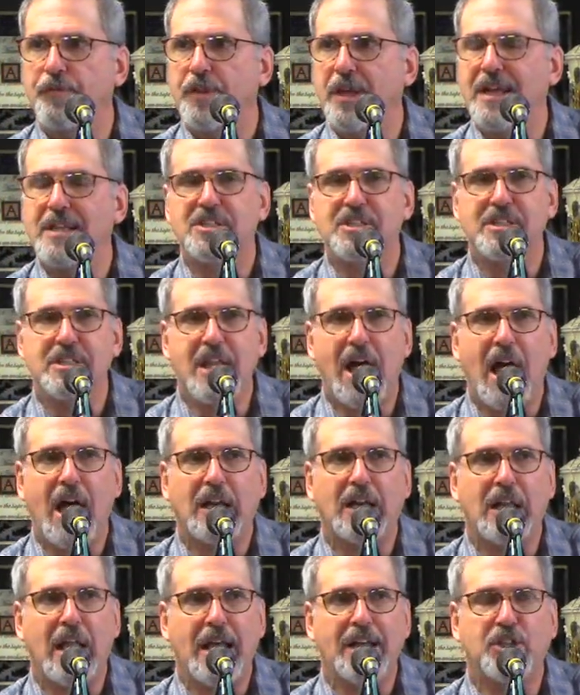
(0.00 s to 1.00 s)
It's
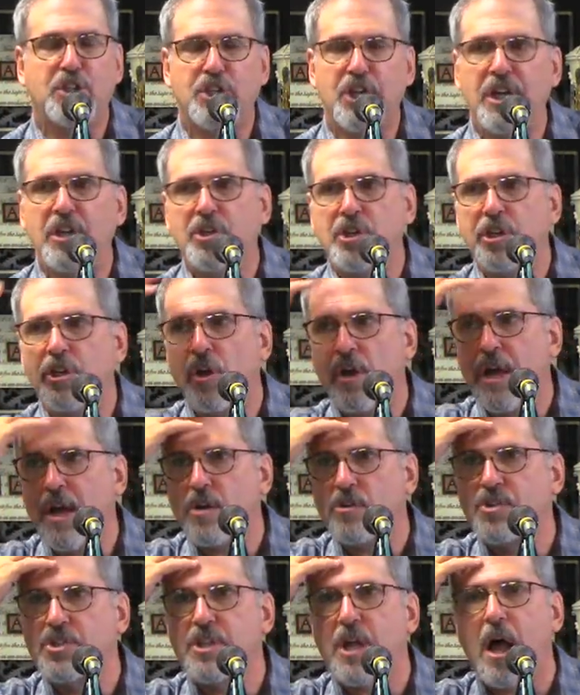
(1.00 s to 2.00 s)
not like changing your
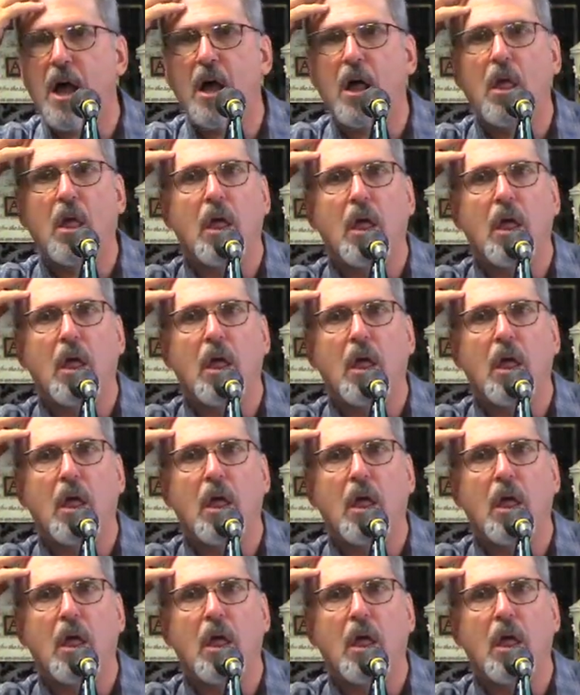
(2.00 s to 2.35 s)
hairstyle.